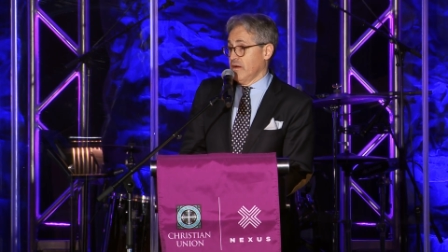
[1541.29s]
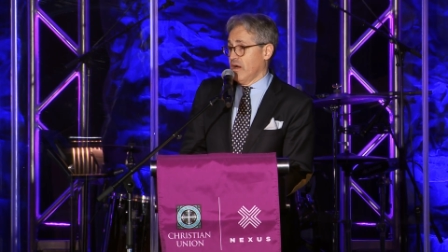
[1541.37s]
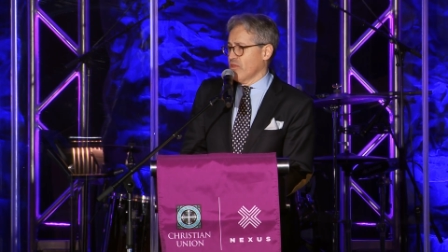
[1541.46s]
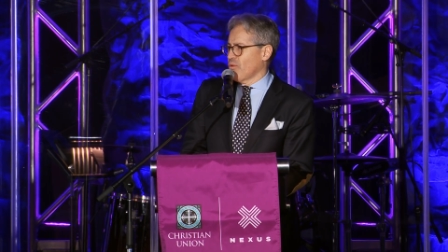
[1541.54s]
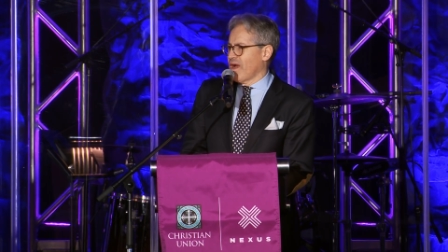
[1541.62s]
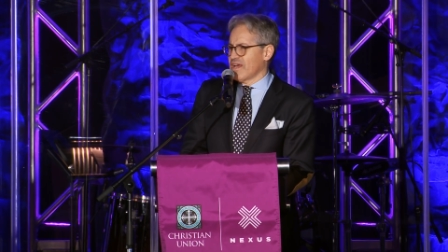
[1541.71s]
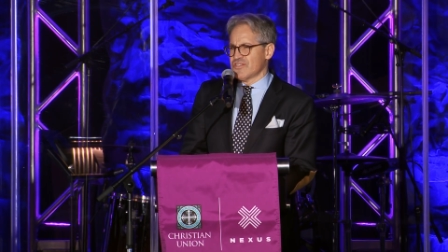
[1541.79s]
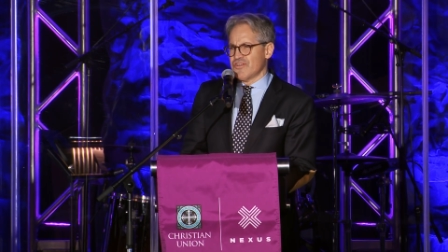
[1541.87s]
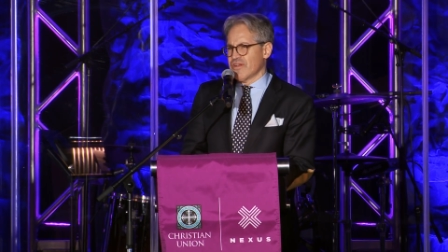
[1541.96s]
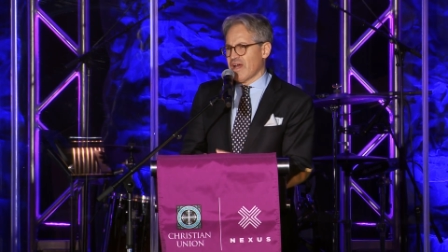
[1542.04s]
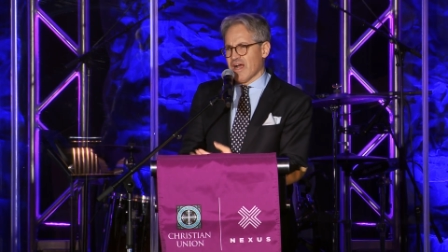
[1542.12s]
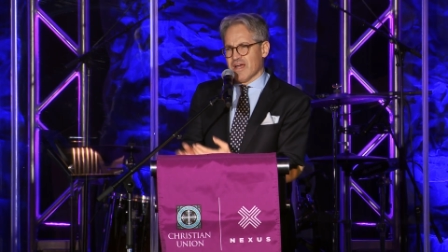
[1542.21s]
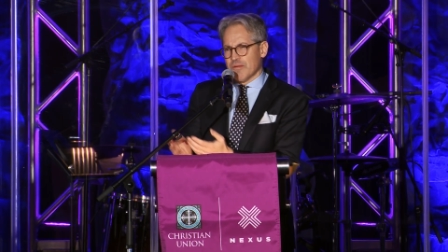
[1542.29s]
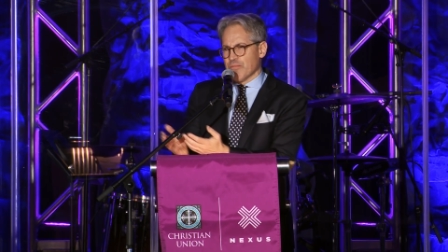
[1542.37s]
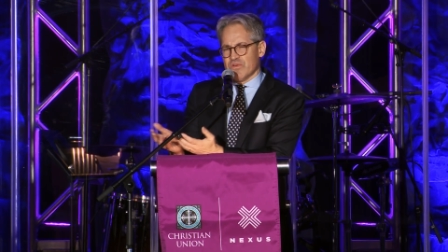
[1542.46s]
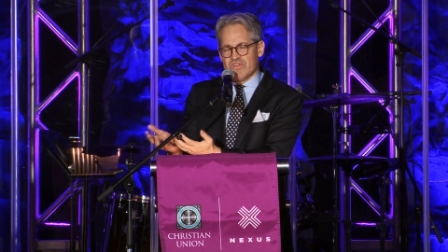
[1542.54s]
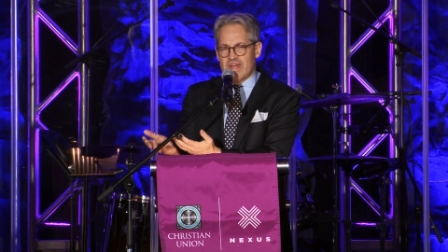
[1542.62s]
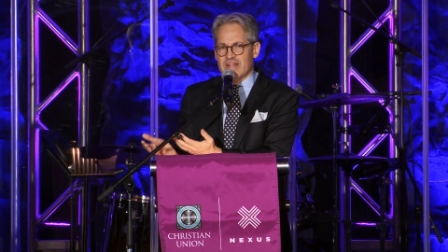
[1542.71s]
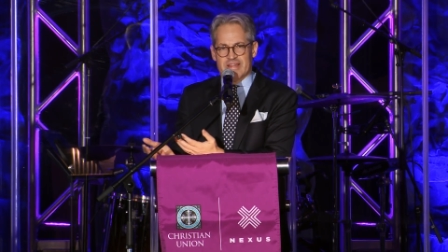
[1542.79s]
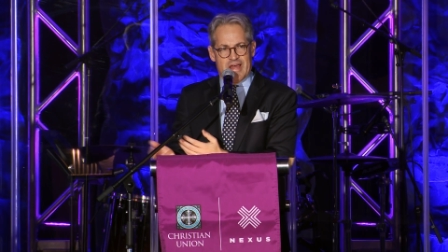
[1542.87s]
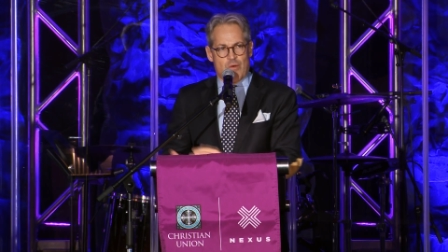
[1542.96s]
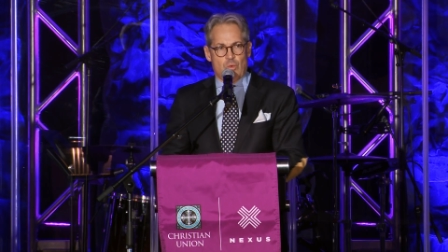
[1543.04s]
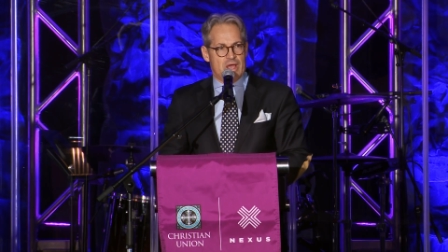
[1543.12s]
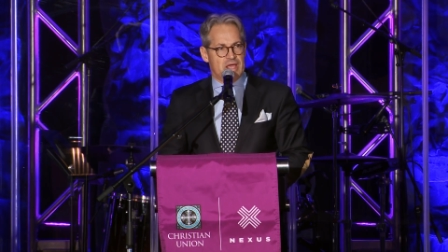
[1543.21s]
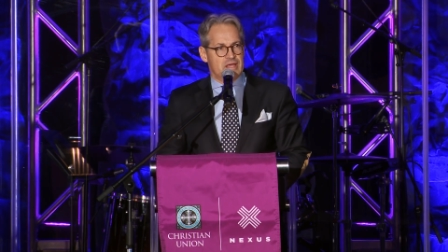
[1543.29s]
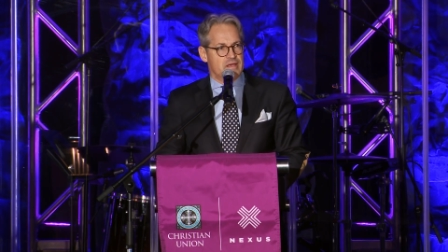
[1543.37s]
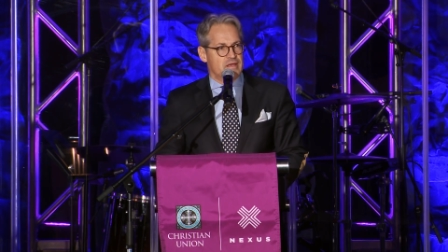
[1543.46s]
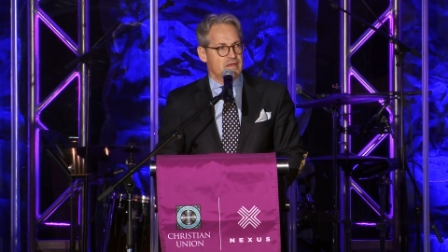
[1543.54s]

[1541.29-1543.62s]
Otherwise, you're not going to present it that way.